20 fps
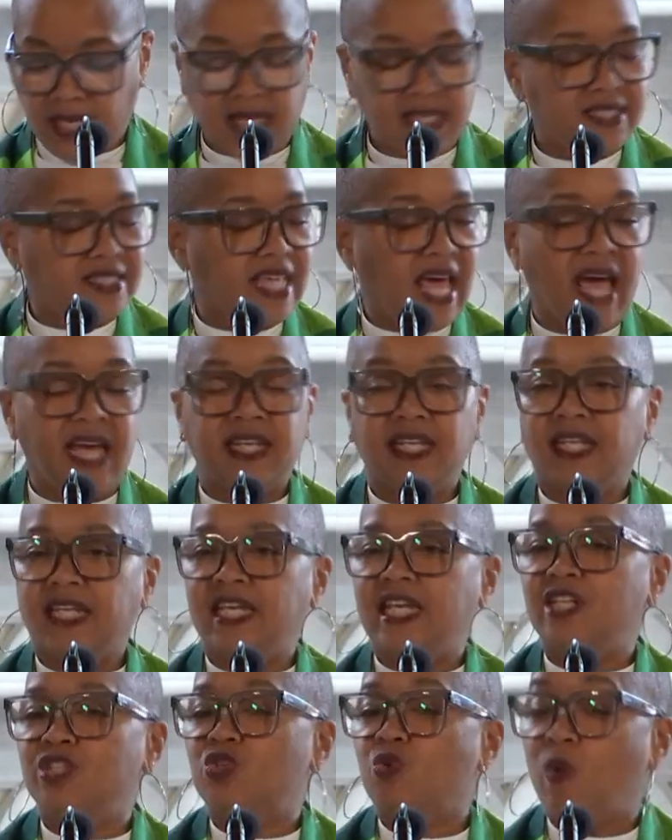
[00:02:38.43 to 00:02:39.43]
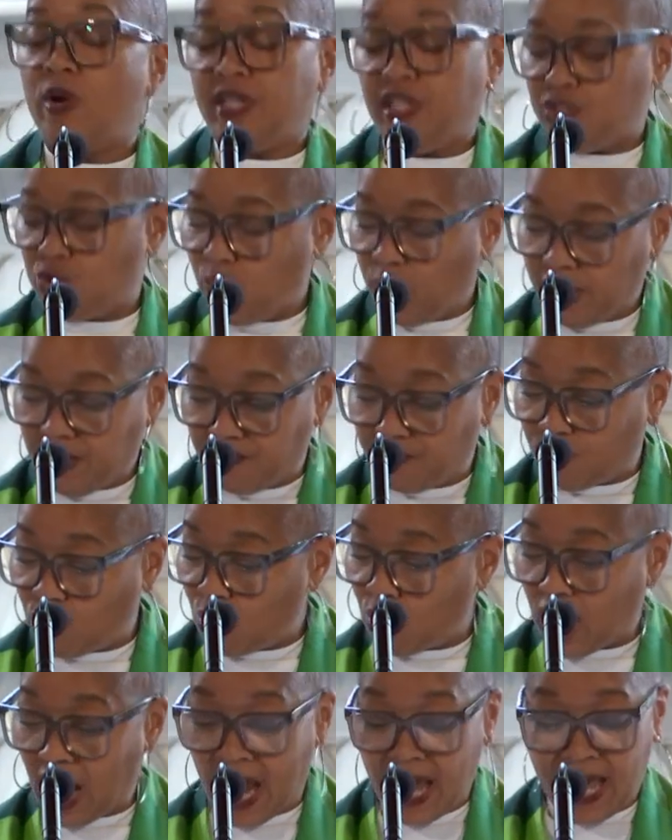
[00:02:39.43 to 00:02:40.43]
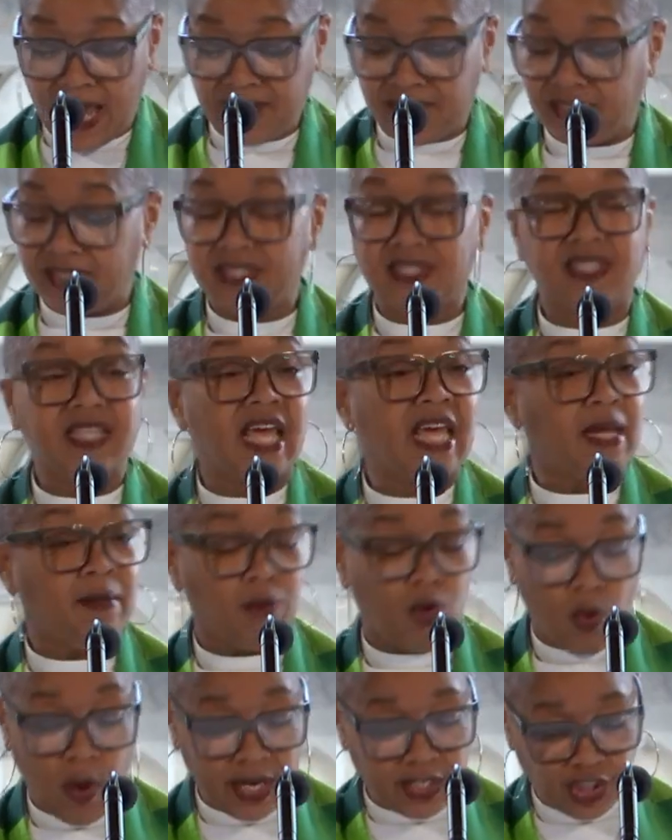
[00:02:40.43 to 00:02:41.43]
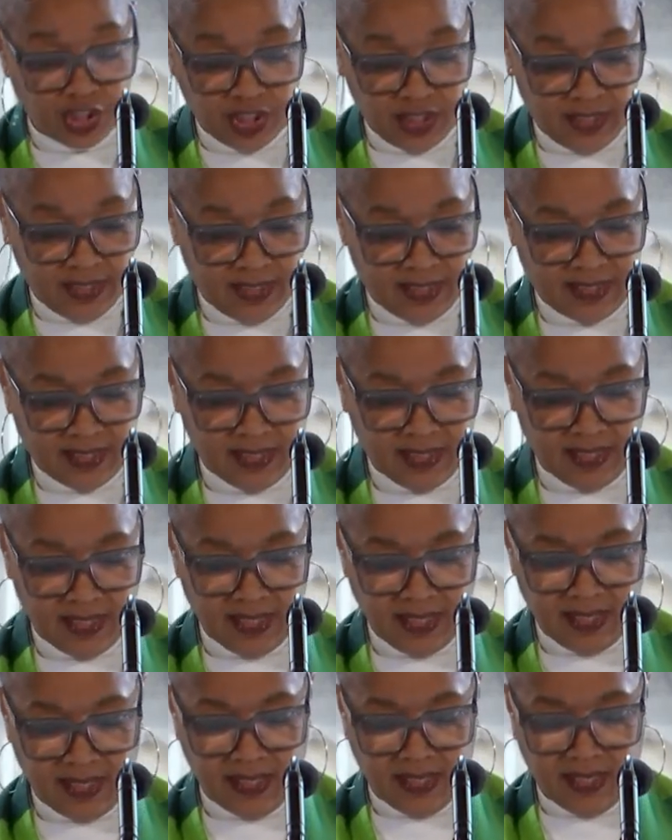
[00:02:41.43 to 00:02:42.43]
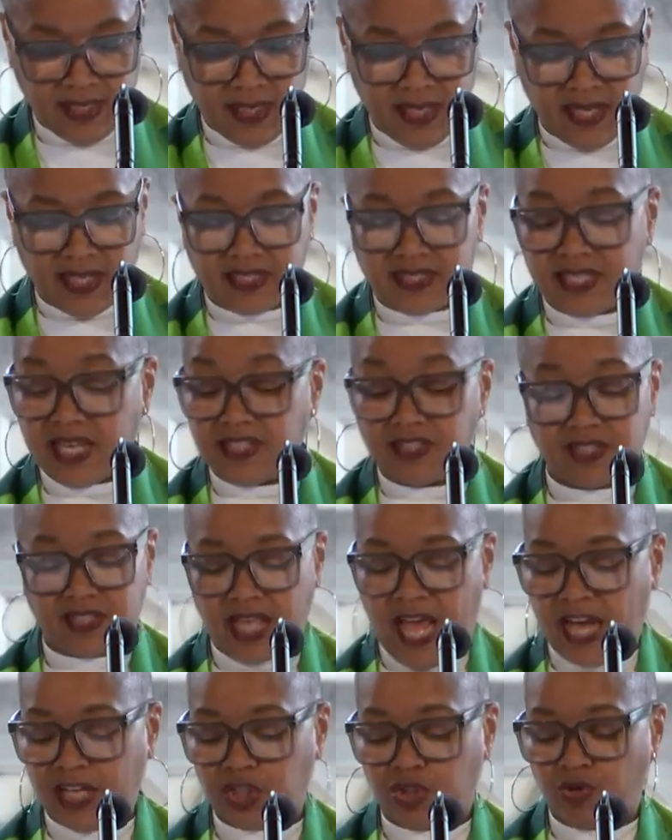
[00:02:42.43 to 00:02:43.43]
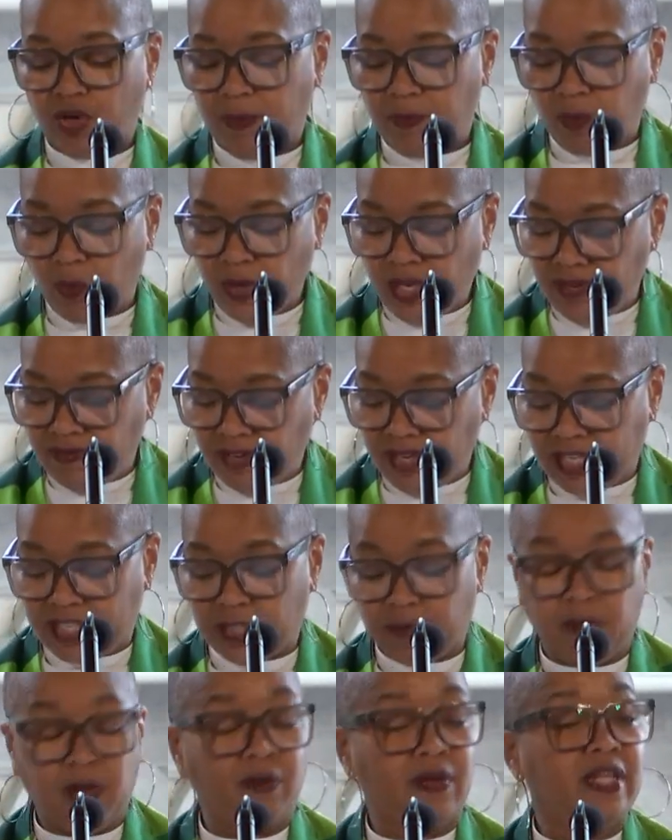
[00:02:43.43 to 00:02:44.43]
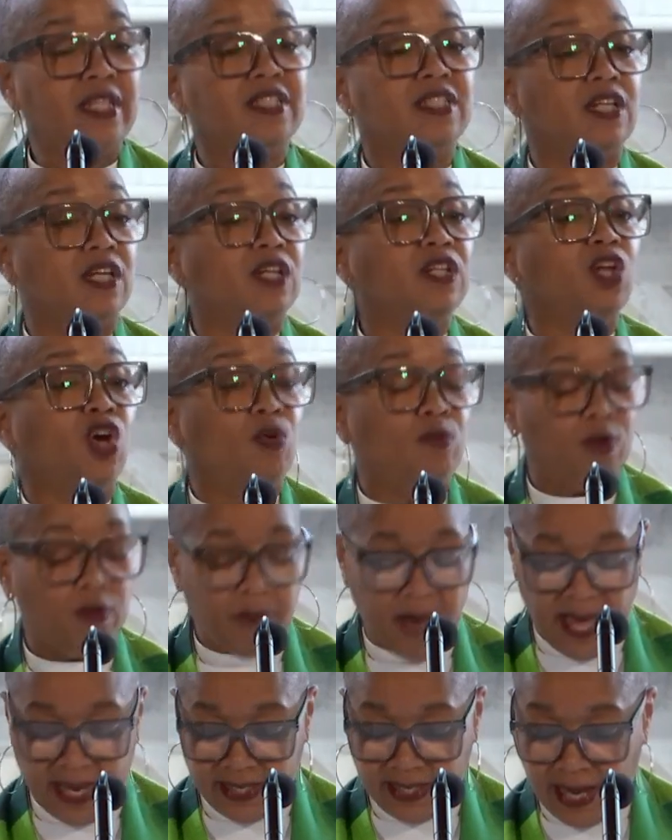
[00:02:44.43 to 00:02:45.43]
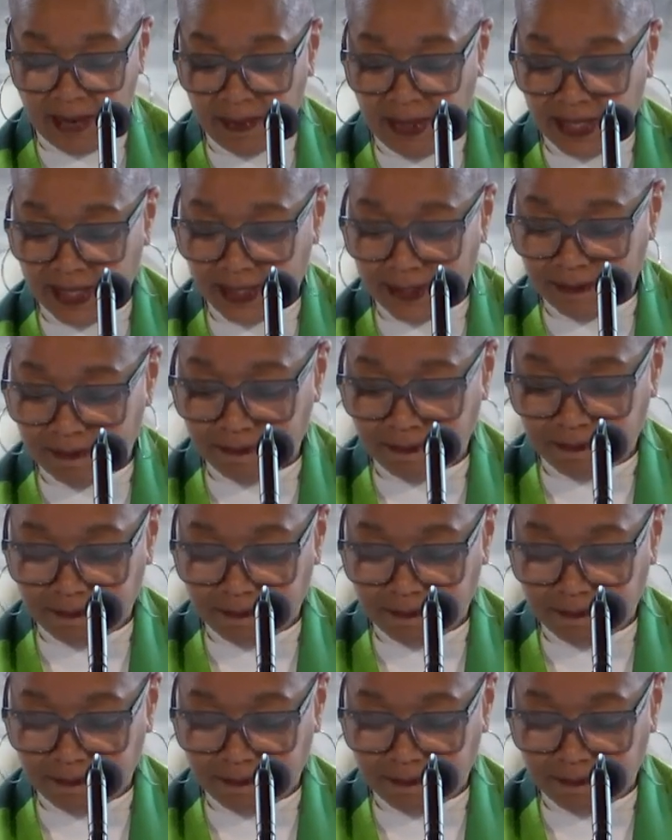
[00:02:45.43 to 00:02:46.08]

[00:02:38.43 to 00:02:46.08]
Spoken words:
Sadly, in 2024, I had the same questions. Since that trip, we've experienced a global pandemic.